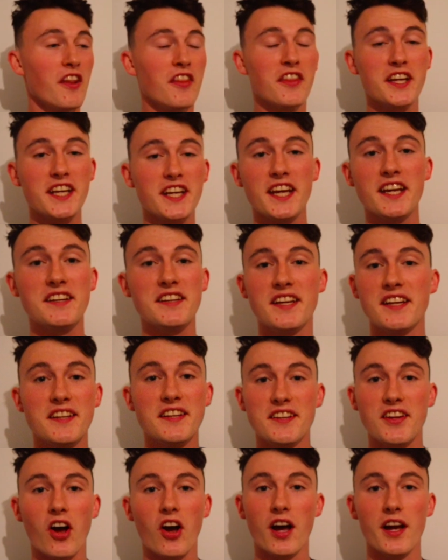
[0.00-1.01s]
The kid
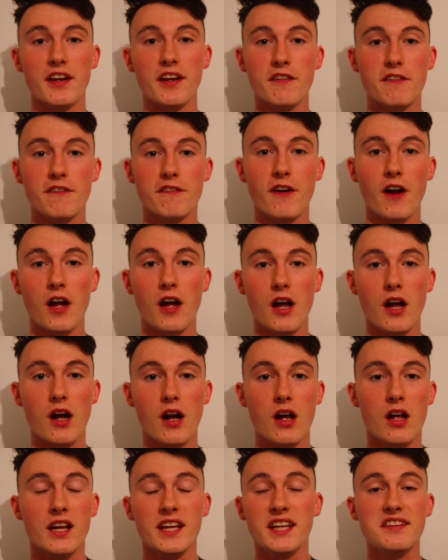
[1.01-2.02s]
didn't die in the
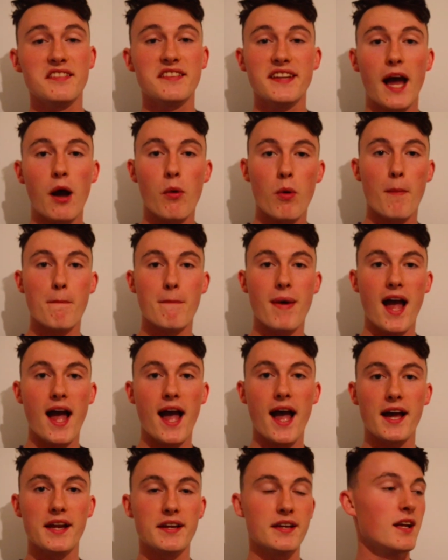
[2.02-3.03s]
fire. He's now a
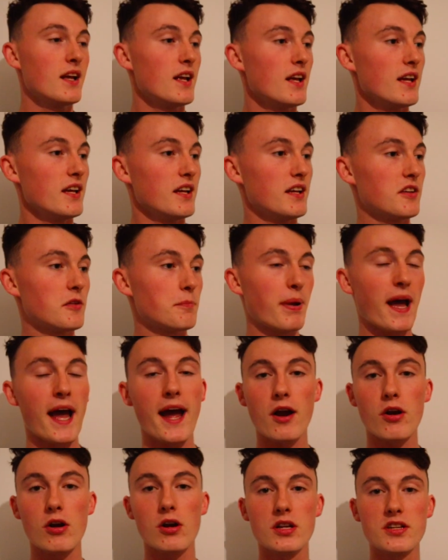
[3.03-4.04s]
man. His
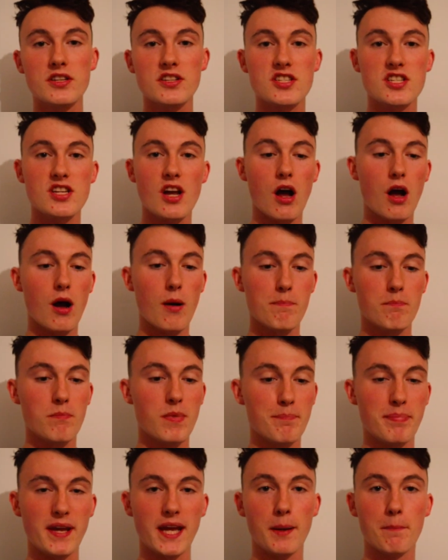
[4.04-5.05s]
parents are
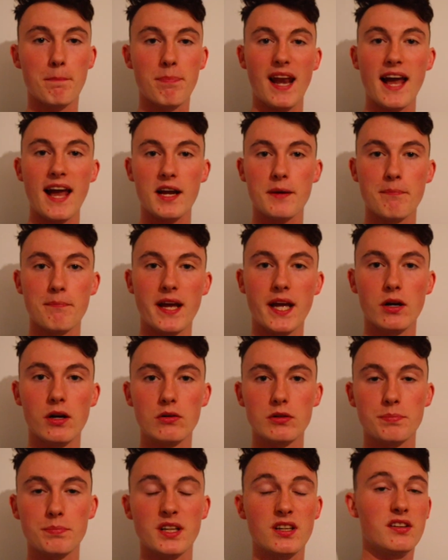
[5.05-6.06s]
being
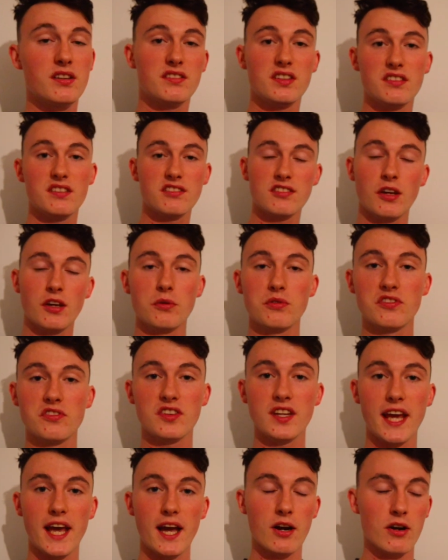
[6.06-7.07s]
blackmailed because he's so
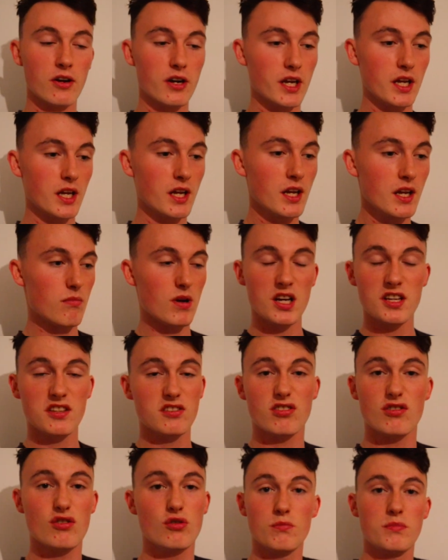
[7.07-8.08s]
scary. Um, I
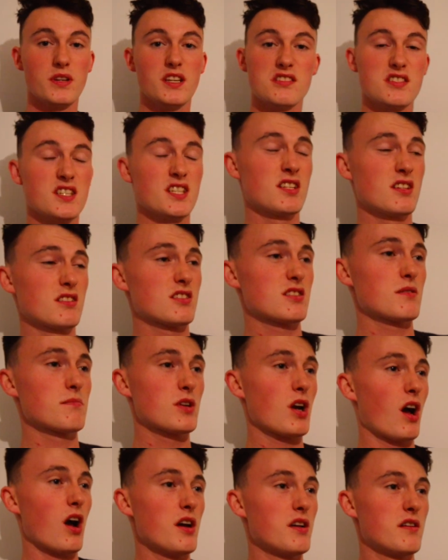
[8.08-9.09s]
assume he's in
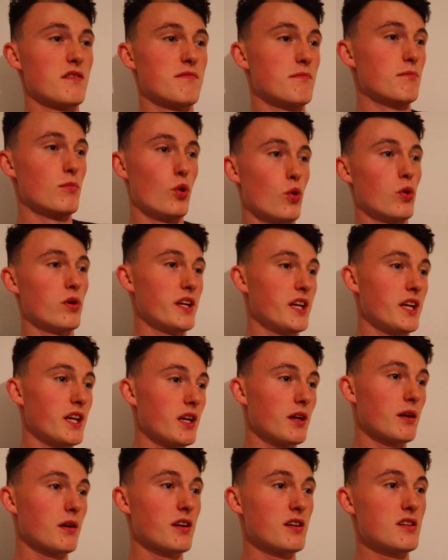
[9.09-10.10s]
some kind of
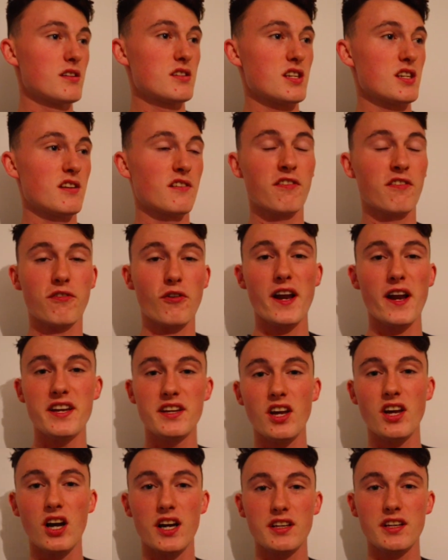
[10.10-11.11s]
mourning because his
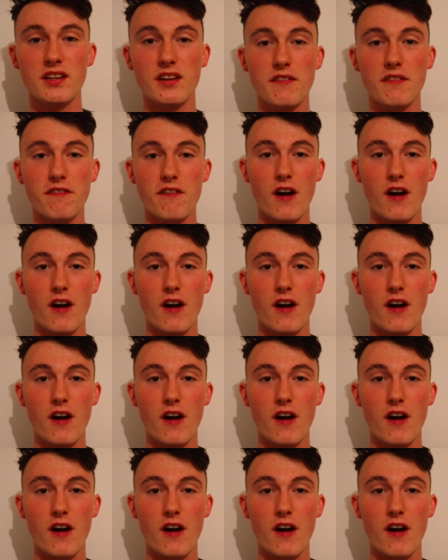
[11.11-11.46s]
friend died in the